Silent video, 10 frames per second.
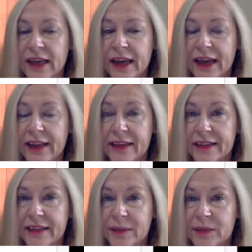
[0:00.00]
at the
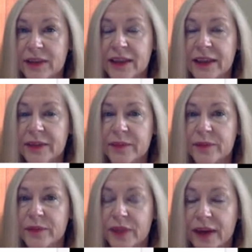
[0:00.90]
same time
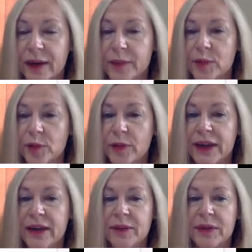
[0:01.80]
with the optimal
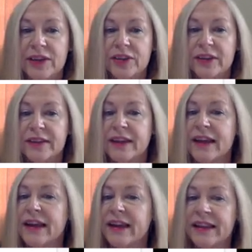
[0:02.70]
weighting matrix,
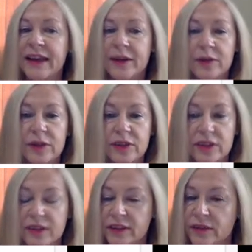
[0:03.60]
that would
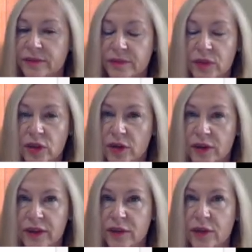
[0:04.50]
just,
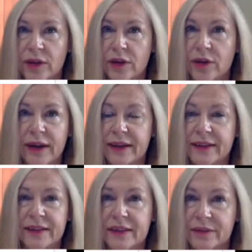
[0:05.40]
give you the
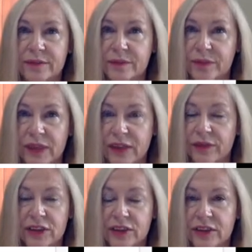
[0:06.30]
correct
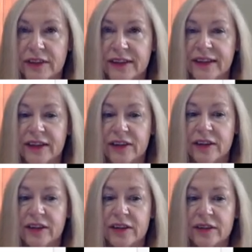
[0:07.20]
efficient standard
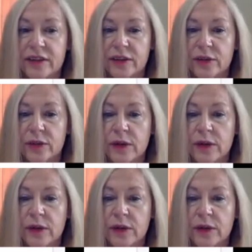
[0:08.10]
errors. So